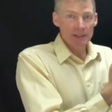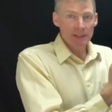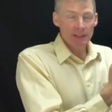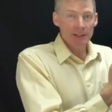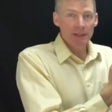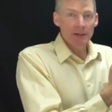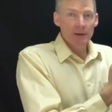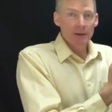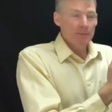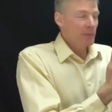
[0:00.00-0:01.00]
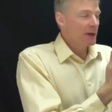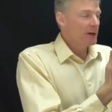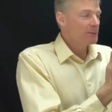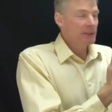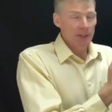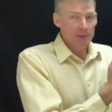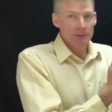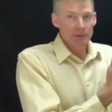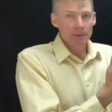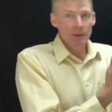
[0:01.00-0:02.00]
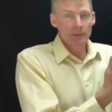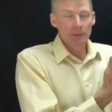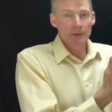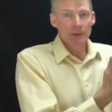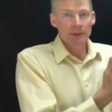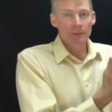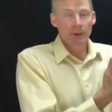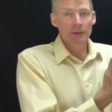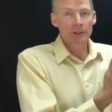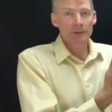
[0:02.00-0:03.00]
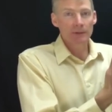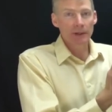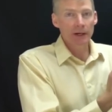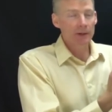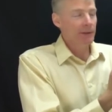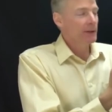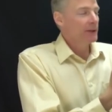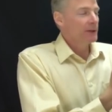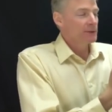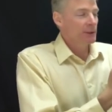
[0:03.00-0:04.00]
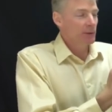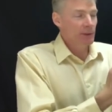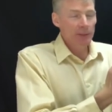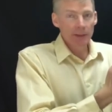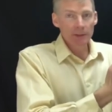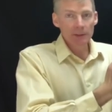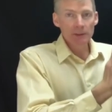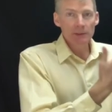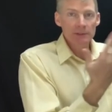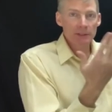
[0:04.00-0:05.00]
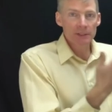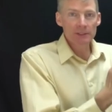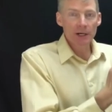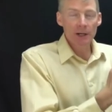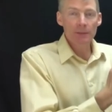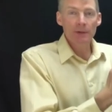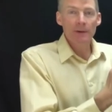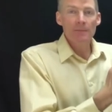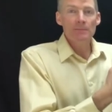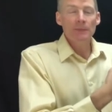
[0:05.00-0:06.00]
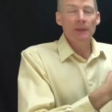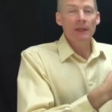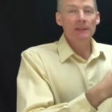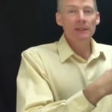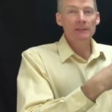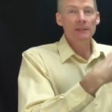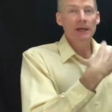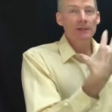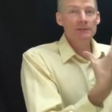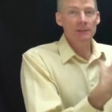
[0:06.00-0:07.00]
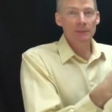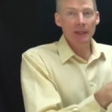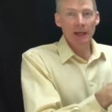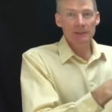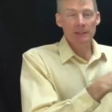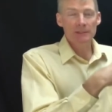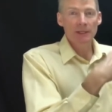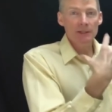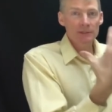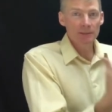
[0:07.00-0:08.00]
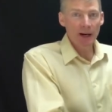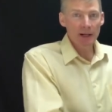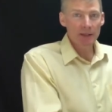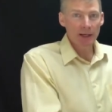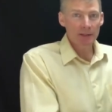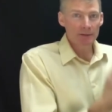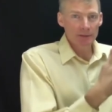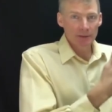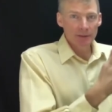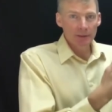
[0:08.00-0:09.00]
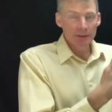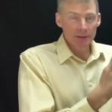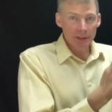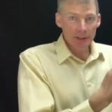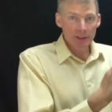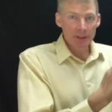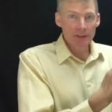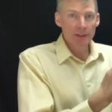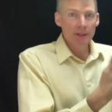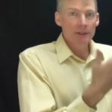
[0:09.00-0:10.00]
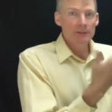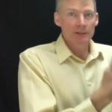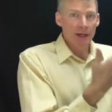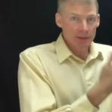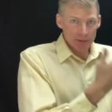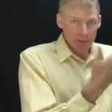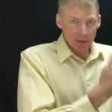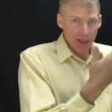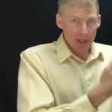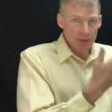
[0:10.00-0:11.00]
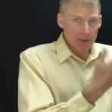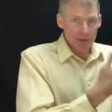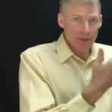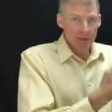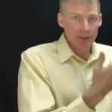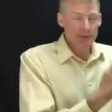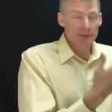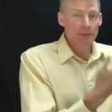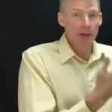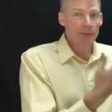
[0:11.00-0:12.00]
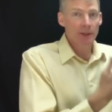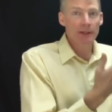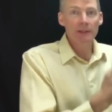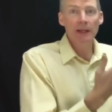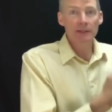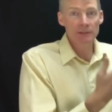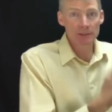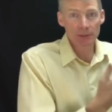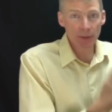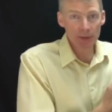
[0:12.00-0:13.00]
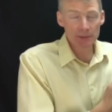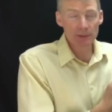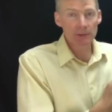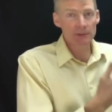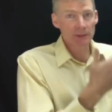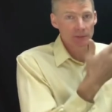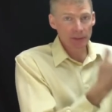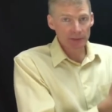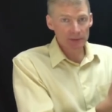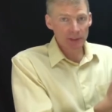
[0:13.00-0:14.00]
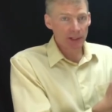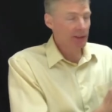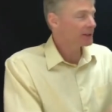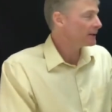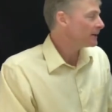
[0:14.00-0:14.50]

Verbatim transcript: gets in, becomes a component of your health. So you want to be able to loosen this up and get the calcium, the excess calcium, out of that inner ear, so now the hammer hits the membrane as it's supposed to instead of being stuck.